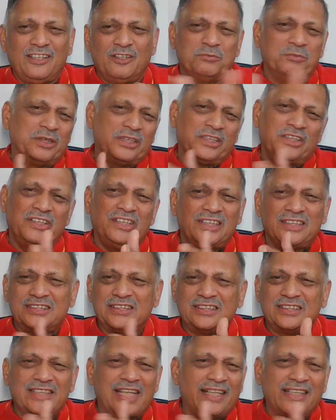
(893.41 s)
or mercury
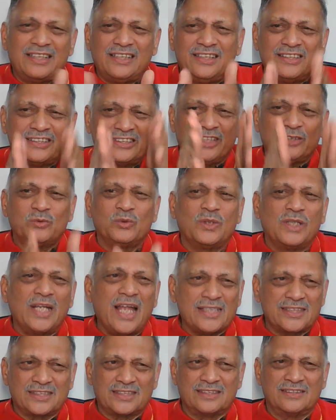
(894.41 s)
doesn't directly stick to
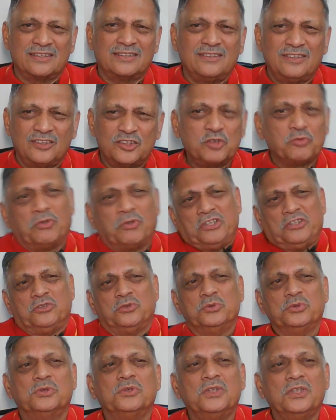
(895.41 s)
glass. So what do you
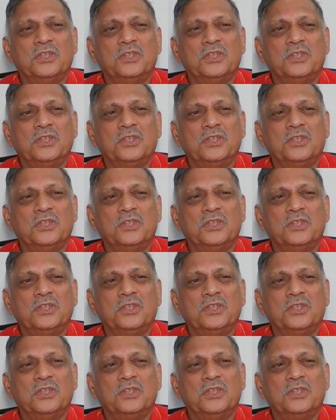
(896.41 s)
do?